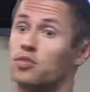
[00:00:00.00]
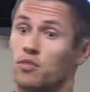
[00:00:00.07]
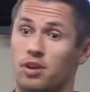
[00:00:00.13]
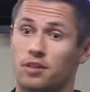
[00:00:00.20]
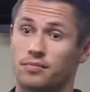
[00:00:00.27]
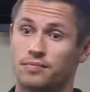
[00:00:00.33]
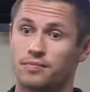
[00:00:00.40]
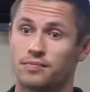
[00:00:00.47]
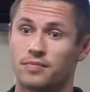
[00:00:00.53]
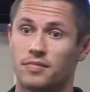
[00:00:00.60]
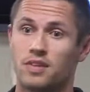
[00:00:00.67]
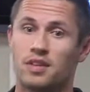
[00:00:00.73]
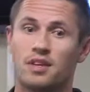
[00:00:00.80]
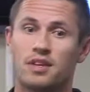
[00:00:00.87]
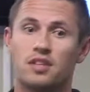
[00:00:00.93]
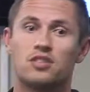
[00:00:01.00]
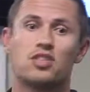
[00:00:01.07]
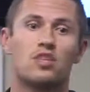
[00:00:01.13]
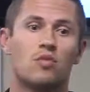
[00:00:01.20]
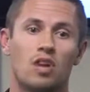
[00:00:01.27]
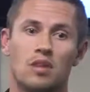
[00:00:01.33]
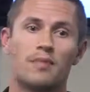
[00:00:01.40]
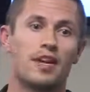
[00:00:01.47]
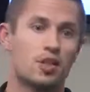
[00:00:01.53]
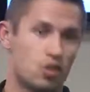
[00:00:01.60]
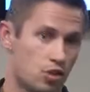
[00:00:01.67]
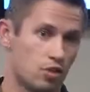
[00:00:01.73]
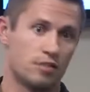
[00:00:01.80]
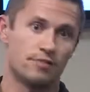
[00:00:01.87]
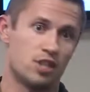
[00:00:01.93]
who aren't. So you want to make
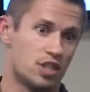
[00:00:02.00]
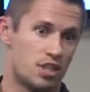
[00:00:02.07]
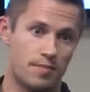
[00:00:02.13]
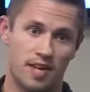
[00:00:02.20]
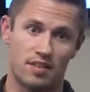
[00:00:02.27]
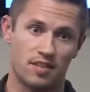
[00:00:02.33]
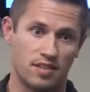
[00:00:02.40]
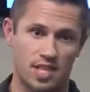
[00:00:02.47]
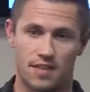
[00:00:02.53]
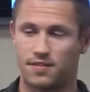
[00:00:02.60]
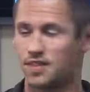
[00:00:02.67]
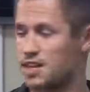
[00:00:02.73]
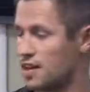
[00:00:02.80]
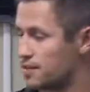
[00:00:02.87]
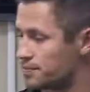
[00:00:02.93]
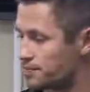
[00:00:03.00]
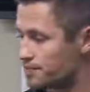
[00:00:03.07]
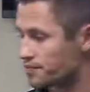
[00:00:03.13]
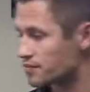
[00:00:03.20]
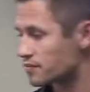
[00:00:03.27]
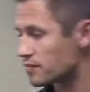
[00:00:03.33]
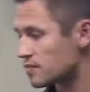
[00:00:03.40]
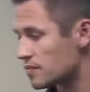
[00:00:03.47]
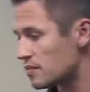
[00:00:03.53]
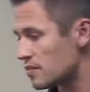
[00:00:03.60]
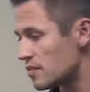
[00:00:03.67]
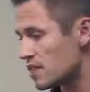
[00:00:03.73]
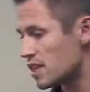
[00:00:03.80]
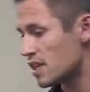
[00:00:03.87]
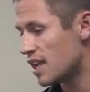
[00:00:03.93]
sure, just to be on the safe side.
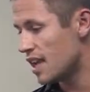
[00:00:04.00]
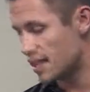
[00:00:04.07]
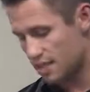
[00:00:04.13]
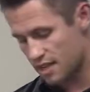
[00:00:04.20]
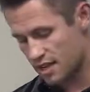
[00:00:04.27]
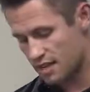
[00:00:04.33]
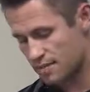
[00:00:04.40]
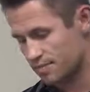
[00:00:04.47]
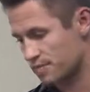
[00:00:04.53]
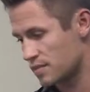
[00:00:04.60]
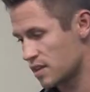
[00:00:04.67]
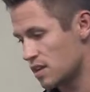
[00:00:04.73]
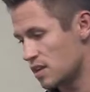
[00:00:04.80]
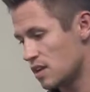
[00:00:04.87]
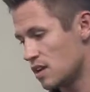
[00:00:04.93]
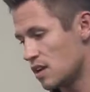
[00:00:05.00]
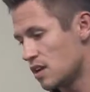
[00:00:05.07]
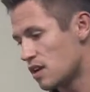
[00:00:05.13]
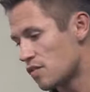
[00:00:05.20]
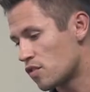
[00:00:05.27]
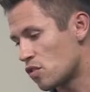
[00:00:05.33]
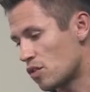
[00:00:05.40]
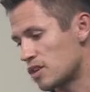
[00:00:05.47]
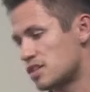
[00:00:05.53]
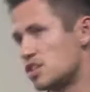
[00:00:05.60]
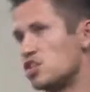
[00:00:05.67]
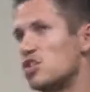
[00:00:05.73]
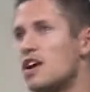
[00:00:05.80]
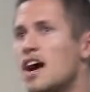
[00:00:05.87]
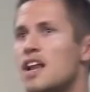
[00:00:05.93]
And then, of course,
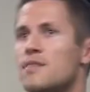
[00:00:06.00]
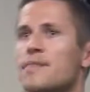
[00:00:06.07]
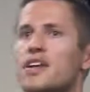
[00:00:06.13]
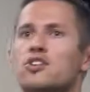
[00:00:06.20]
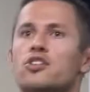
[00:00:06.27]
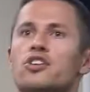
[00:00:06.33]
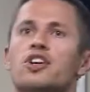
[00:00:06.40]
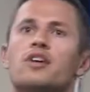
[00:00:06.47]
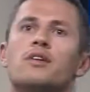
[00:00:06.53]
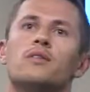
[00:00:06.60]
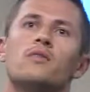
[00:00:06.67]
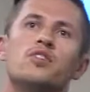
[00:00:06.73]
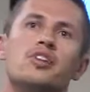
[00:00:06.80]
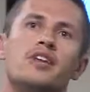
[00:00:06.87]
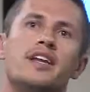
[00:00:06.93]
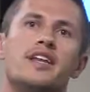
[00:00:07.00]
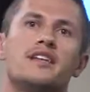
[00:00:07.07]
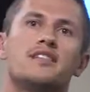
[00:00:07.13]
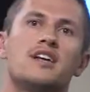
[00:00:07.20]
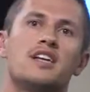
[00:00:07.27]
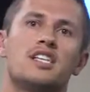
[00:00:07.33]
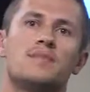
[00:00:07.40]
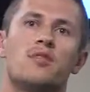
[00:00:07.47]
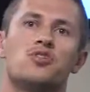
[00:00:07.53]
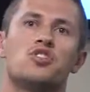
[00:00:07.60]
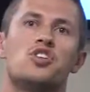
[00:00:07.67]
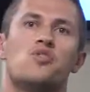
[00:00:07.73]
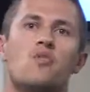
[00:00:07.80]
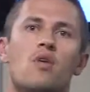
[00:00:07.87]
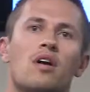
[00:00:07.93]
you got to make sure when you're getting sun
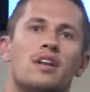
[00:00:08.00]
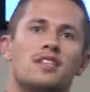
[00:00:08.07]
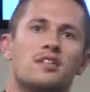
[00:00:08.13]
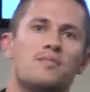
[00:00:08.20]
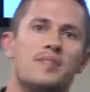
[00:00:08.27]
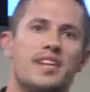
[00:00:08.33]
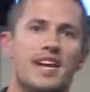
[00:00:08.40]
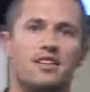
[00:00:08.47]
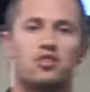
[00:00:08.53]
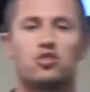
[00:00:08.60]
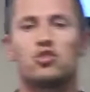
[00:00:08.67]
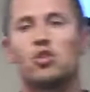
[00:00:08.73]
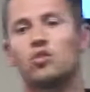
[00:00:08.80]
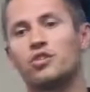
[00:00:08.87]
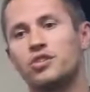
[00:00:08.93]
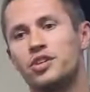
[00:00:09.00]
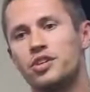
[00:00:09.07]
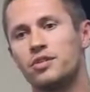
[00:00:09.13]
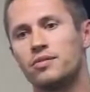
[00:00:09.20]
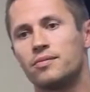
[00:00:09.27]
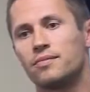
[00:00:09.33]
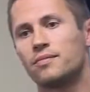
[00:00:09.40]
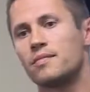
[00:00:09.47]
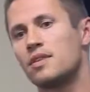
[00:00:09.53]
exposure, you want it to be at solar noon.